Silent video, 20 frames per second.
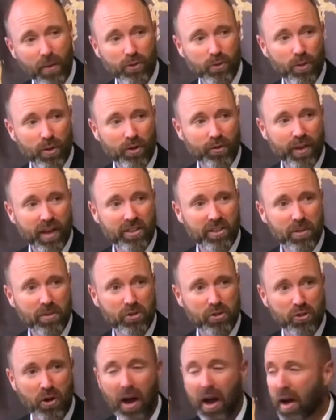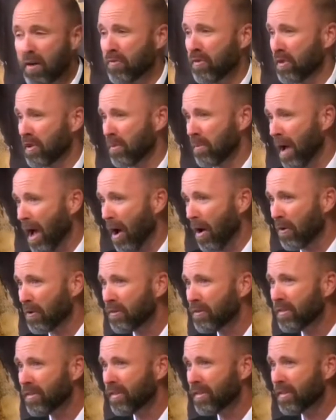was one of the things he was triumphant about.
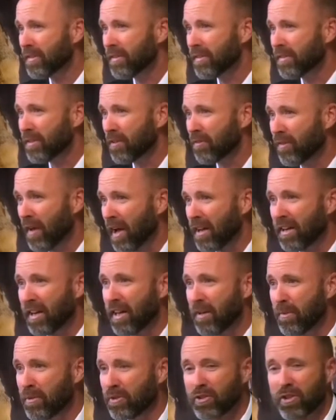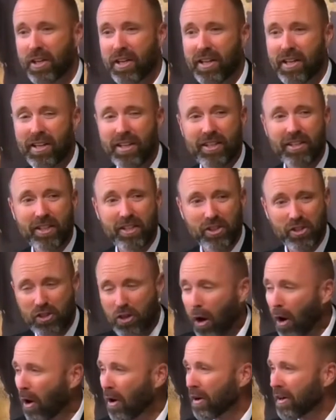The fact that he was
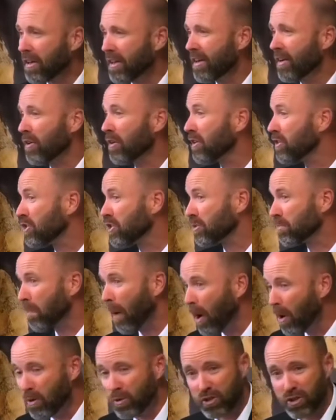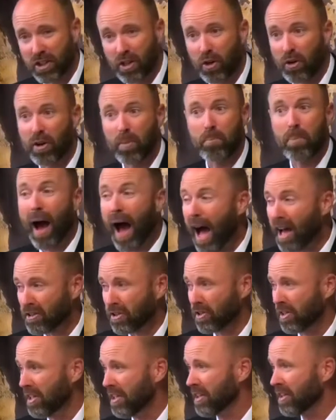discarding or disposing or
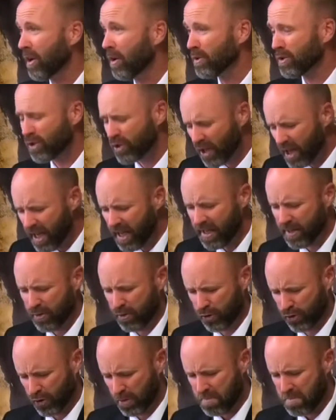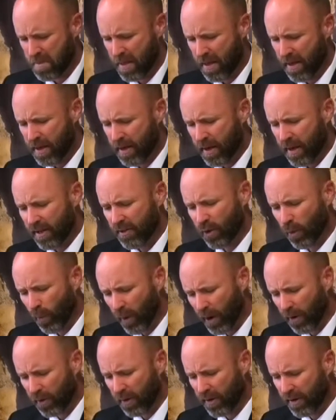depositing those sins in the
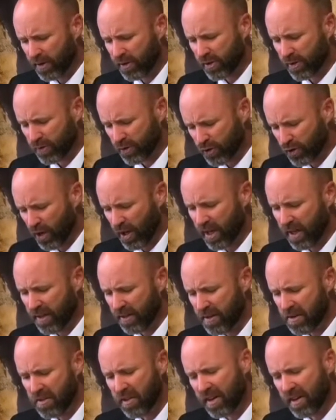wilderness of sin, the